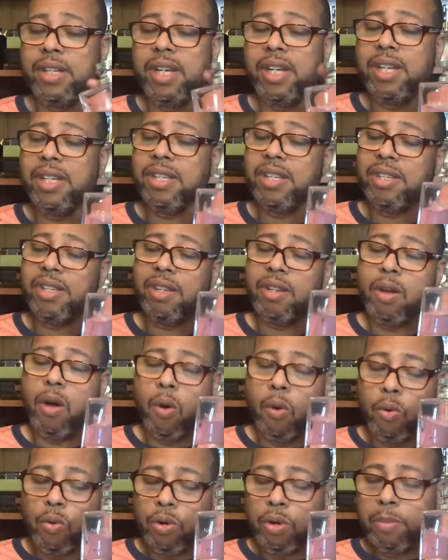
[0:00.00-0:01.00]
And this is an
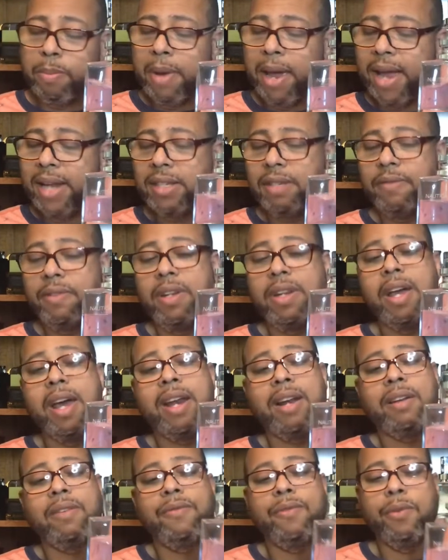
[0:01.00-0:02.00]
older batch of the
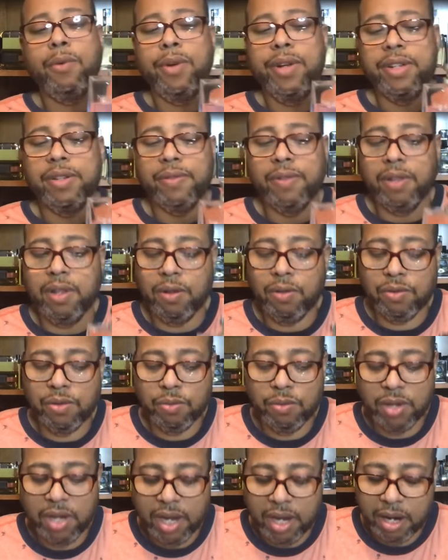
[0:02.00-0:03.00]
Nautica Voyage, for those
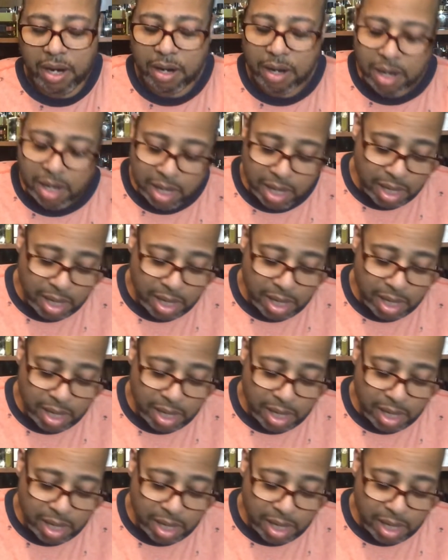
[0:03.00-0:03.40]
who care.